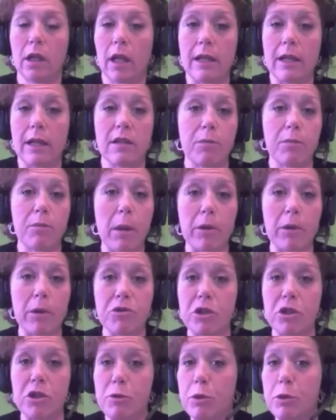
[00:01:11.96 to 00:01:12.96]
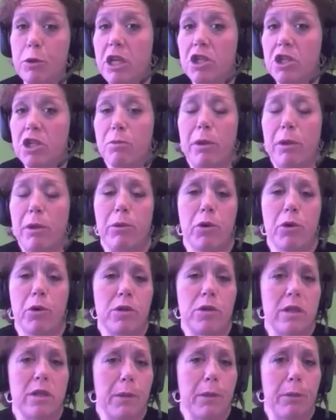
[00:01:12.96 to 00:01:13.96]
lots of public transportation.
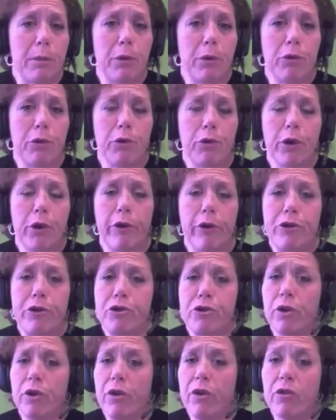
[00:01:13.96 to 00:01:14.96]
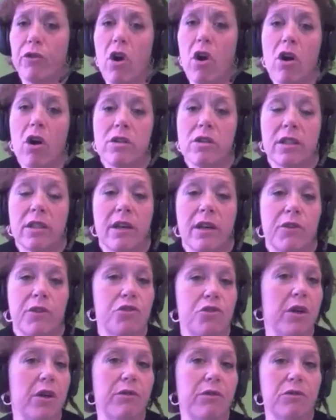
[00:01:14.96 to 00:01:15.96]
Some people in rural areas don't have cars and have
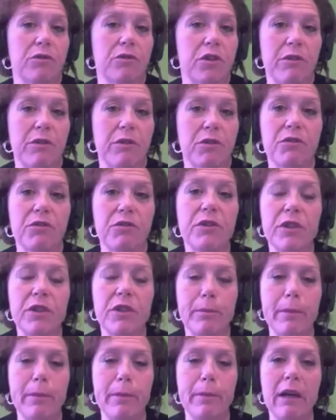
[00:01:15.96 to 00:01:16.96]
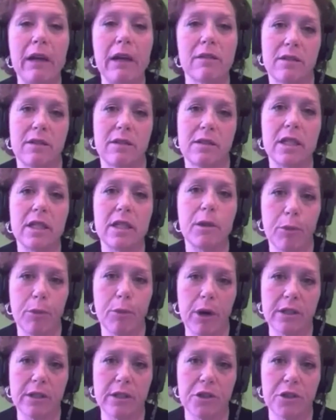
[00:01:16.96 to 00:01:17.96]
to travel 50 miles to see a
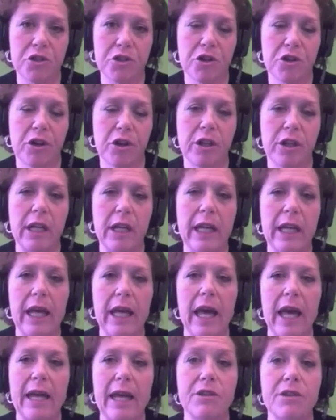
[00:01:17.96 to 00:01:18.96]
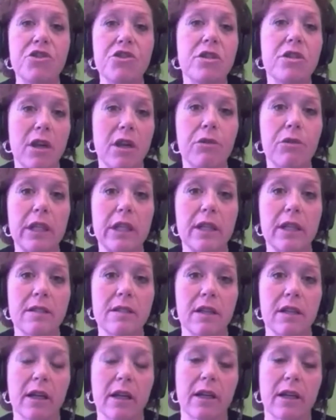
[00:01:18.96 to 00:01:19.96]
practitioner, and it's just not
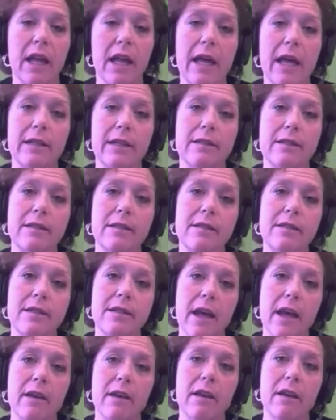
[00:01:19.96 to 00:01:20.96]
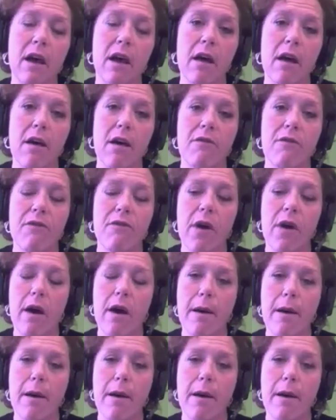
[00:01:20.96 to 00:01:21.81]
realistic. And instead of